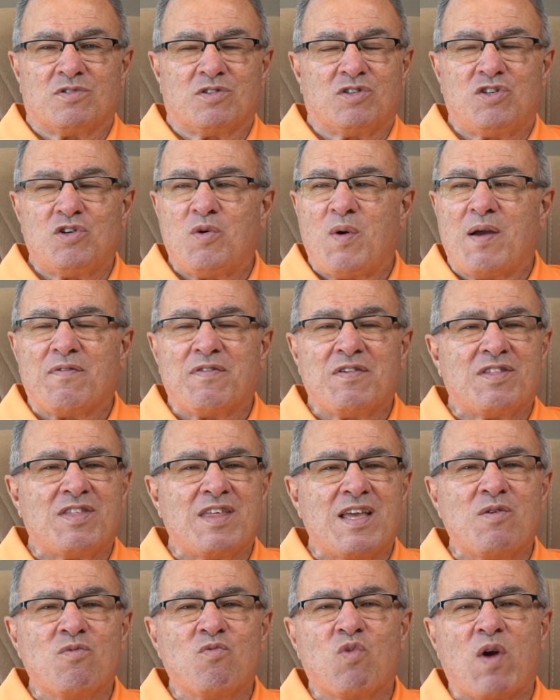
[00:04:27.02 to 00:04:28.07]
do
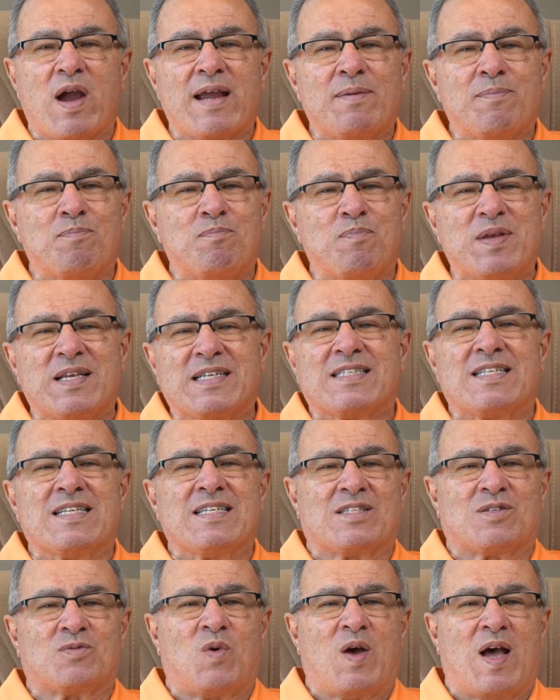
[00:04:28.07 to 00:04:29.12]
everything right
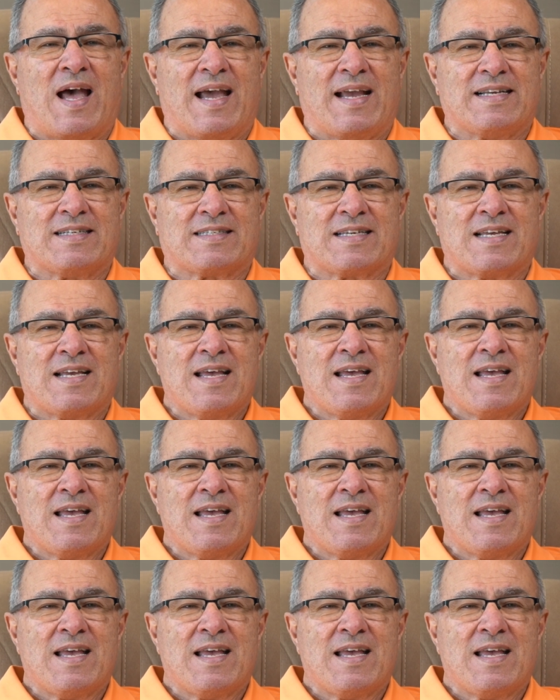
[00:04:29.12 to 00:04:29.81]
business wise.